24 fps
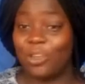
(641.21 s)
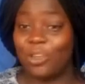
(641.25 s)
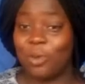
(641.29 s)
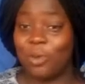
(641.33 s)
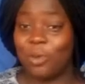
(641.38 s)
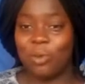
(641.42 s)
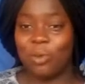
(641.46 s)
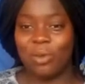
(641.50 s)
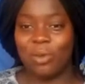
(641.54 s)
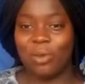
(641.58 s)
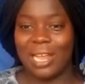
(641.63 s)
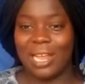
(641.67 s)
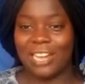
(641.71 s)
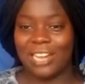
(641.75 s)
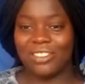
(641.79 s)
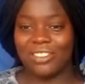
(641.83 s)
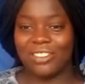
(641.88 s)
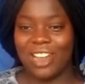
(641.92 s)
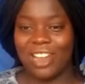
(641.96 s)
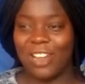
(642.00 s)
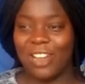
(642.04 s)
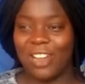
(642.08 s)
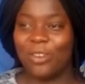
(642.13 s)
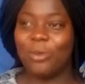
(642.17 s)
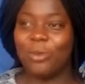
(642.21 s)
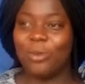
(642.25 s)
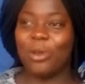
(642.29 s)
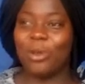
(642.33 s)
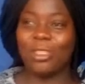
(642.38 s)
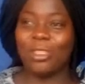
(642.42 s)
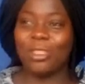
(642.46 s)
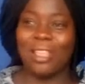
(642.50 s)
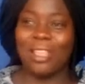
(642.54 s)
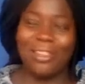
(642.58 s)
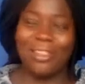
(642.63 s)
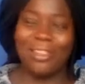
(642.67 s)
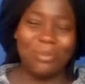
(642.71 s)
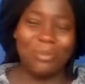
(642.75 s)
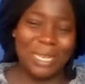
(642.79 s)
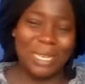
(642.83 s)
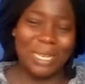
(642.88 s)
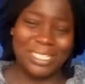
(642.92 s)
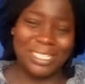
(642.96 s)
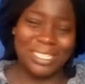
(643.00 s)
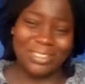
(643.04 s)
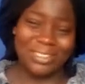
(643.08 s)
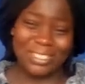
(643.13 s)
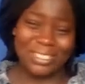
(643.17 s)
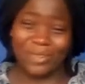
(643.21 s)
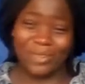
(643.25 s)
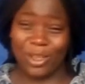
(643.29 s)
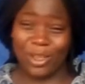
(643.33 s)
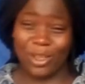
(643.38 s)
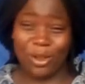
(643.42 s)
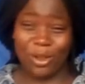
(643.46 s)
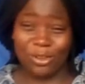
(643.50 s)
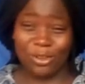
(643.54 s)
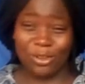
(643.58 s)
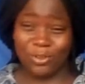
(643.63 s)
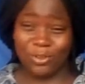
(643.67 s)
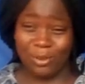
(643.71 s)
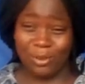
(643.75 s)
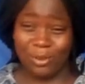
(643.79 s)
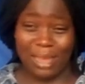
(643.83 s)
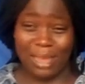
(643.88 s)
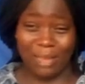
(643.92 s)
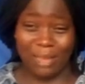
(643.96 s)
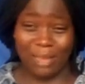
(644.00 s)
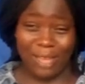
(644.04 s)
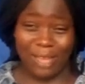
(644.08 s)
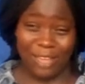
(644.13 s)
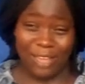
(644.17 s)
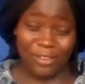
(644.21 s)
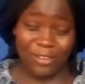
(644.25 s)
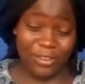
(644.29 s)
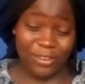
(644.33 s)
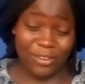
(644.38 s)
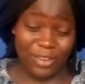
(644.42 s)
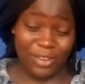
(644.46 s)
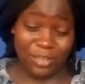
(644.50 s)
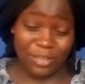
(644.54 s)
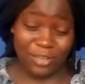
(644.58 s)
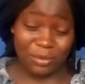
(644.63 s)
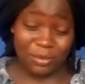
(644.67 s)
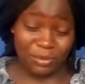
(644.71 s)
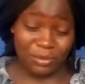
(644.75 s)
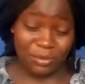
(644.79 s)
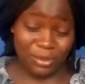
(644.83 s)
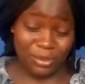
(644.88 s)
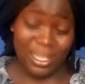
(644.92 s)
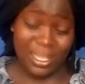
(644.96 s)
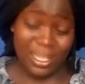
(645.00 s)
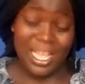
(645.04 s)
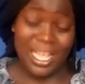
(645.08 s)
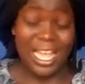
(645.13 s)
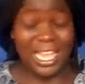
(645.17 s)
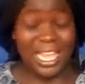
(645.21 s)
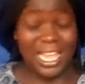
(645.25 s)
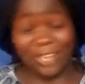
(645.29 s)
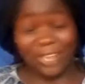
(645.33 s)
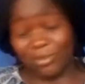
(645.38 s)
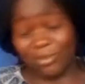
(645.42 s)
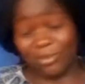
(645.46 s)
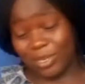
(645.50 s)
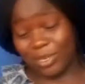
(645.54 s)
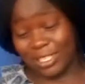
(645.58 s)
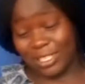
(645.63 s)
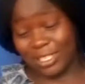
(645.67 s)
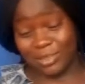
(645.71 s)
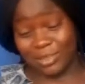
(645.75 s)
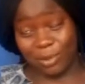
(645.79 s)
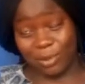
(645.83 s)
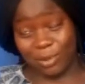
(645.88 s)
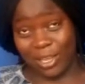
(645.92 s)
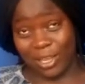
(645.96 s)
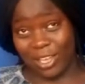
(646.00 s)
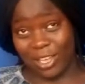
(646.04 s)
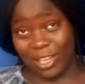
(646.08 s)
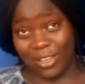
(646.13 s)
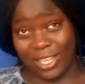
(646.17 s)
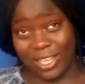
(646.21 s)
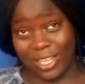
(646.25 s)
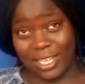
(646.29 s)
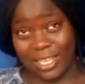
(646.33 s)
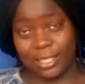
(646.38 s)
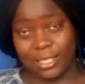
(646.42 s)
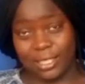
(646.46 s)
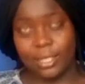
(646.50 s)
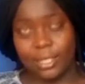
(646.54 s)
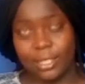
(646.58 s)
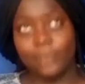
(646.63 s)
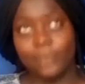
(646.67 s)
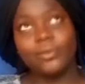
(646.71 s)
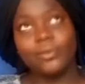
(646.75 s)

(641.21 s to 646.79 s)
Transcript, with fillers: you people are trying because oh, imagine receiving calls from like five different people and everybody is bugging your ears